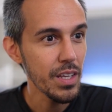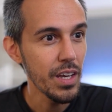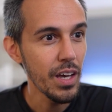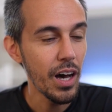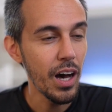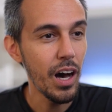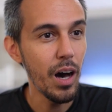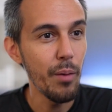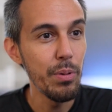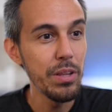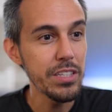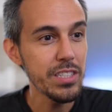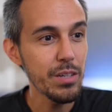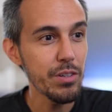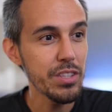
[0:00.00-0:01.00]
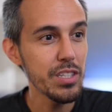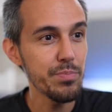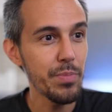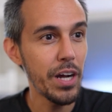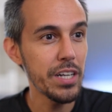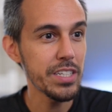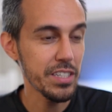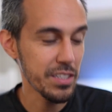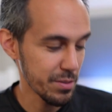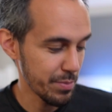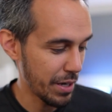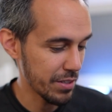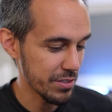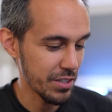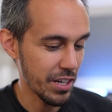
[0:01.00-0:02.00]
Uh, but let's see what this project is
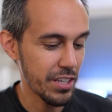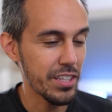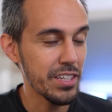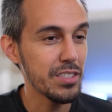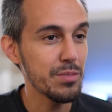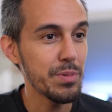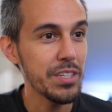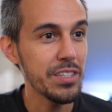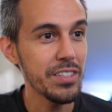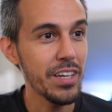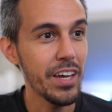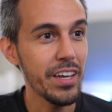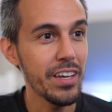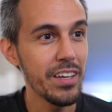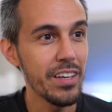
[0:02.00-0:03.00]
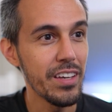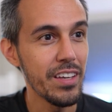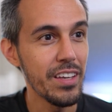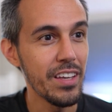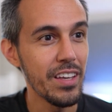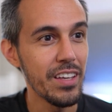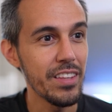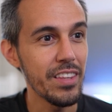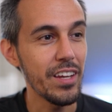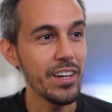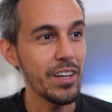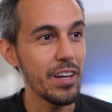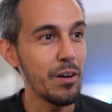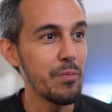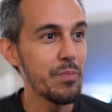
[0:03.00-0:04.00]
about. Sorry, I think it's because I, there you
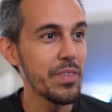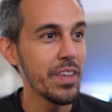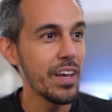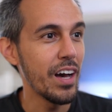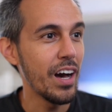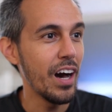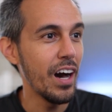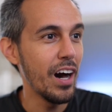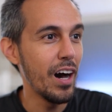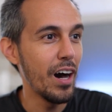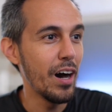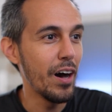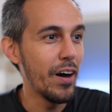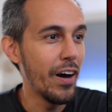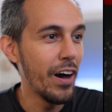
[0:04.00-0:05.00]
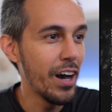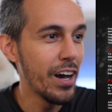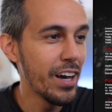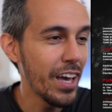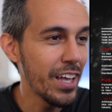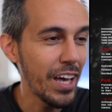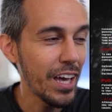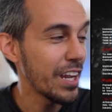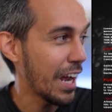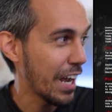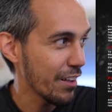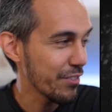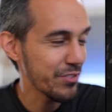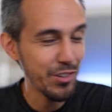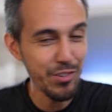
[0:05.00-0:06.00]
go. Uh, and I'll
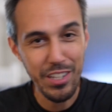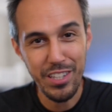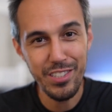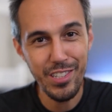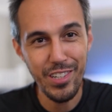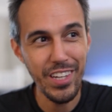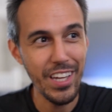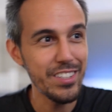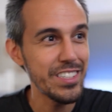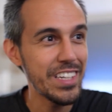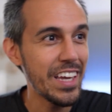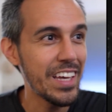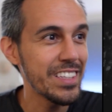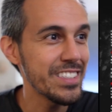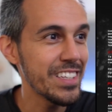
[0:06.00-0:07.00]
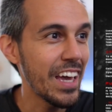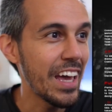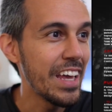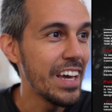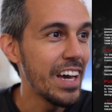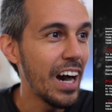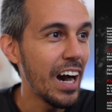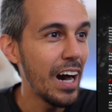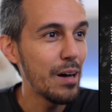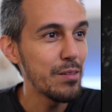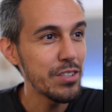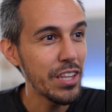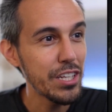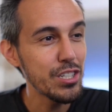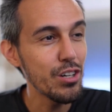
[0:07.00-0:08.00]
have to read this to you in case you can't see it. Uh, so
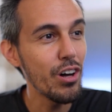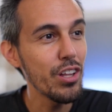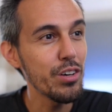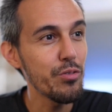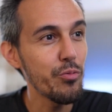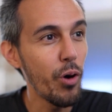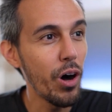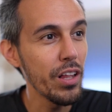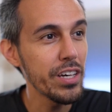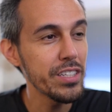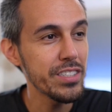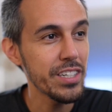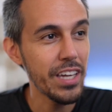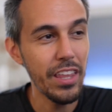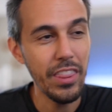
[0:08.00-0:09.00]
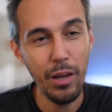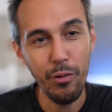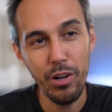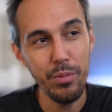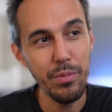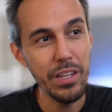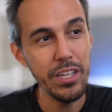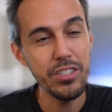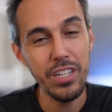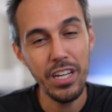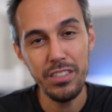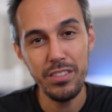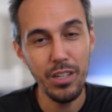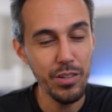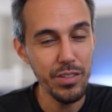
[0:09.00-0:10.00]
they show all their wallets. Again, they want to let you guys
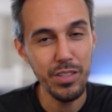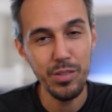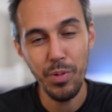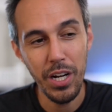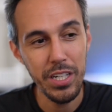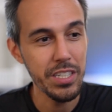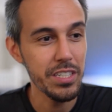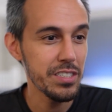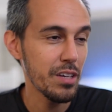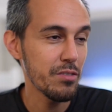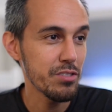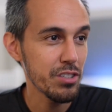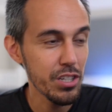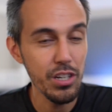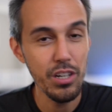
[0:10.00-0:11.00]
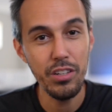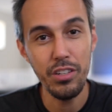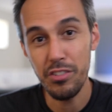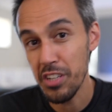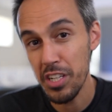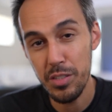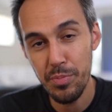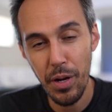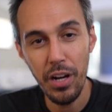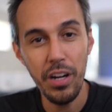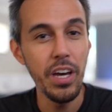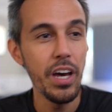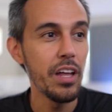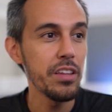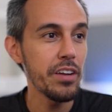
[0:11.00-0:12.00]
know this product is safe and secure. They're transparent.
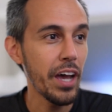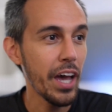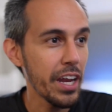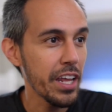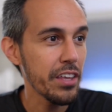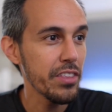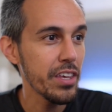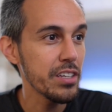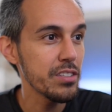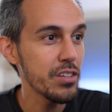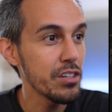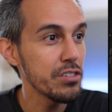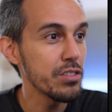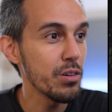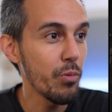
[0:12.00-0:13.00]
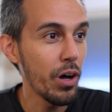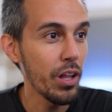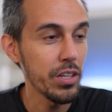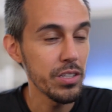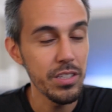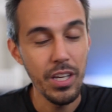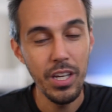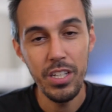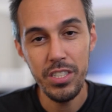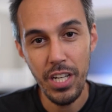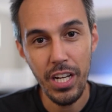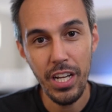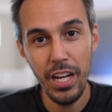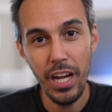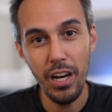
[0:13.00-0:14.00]
They're not hiding anything. So here's their wallets. Check
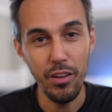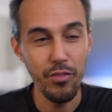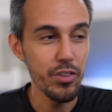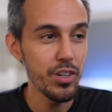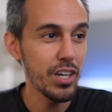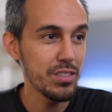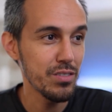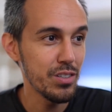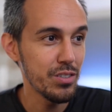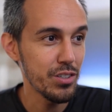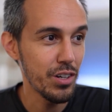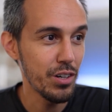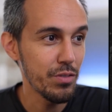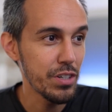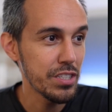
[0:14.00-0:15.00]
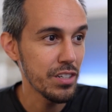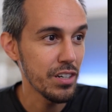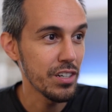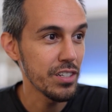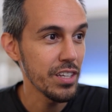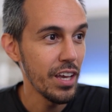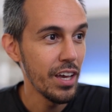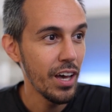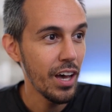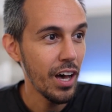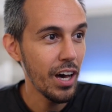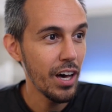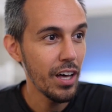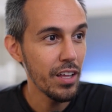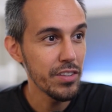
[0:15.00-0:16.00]
it out if you guys want to do your own research.
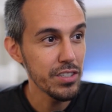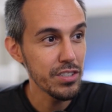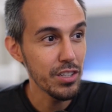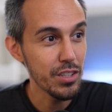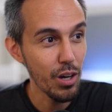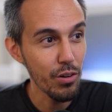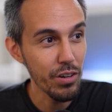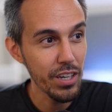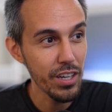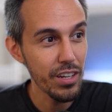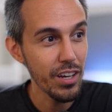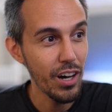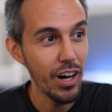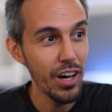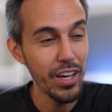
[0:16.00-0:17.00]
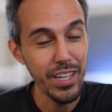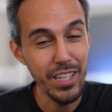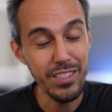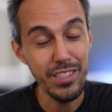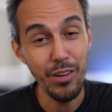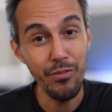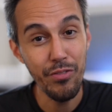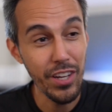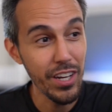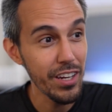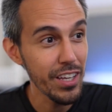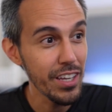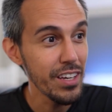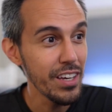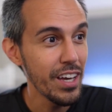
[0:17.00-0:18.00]
Uh, this the token uh, is
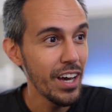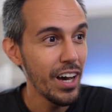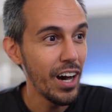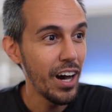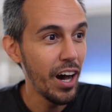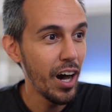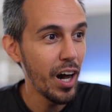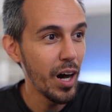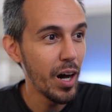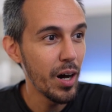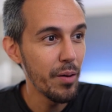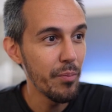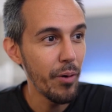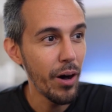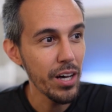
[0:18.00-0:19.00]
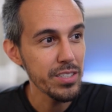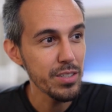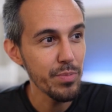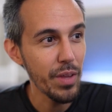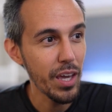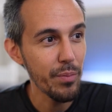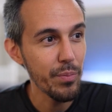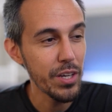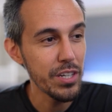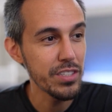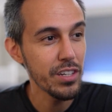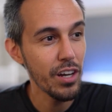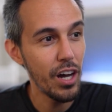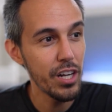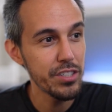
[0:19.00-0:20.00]
Affinity. Um, awesome name. Here's a
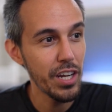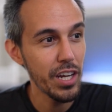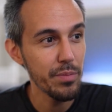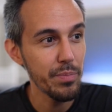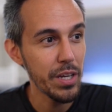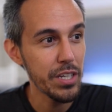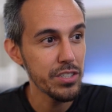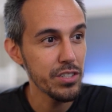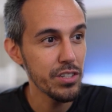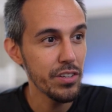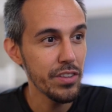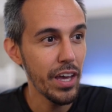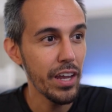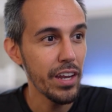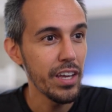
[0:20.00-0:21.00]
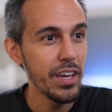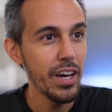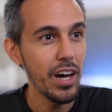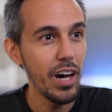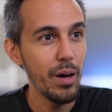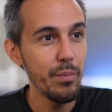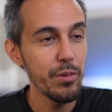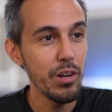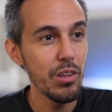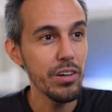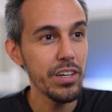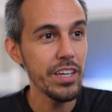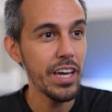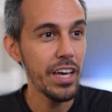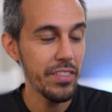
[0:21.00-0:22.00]
contract. Make sure that um, you're
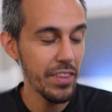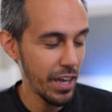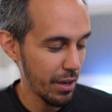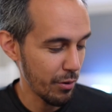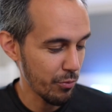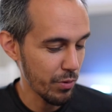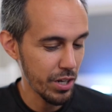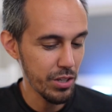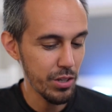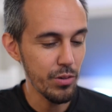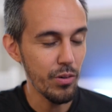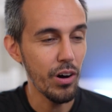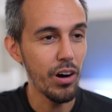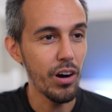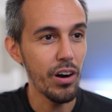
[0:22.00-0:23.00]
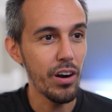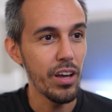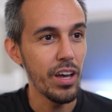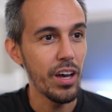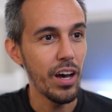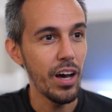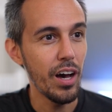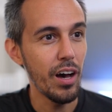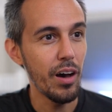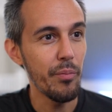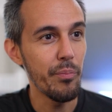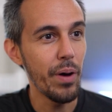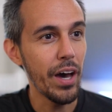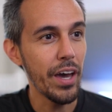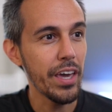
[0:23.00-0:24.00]
looking at that when you are uh,
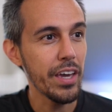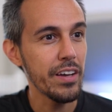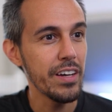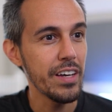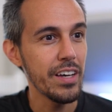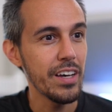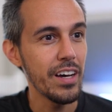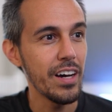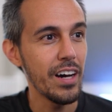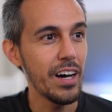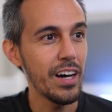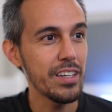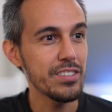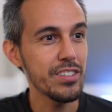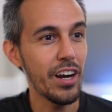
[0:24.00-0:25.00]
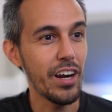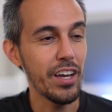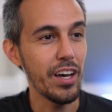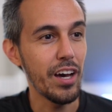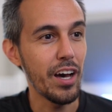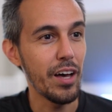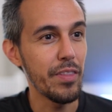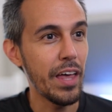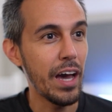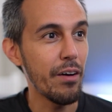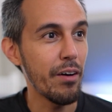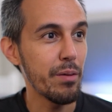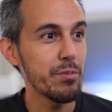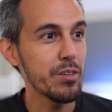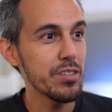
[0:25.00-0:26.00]
buying. Uh, sorry, now
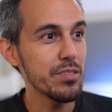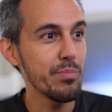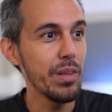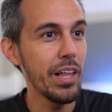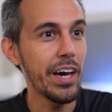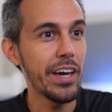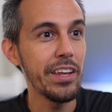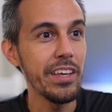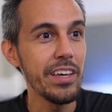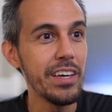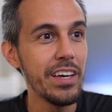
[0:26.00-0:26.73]
I'm just blind.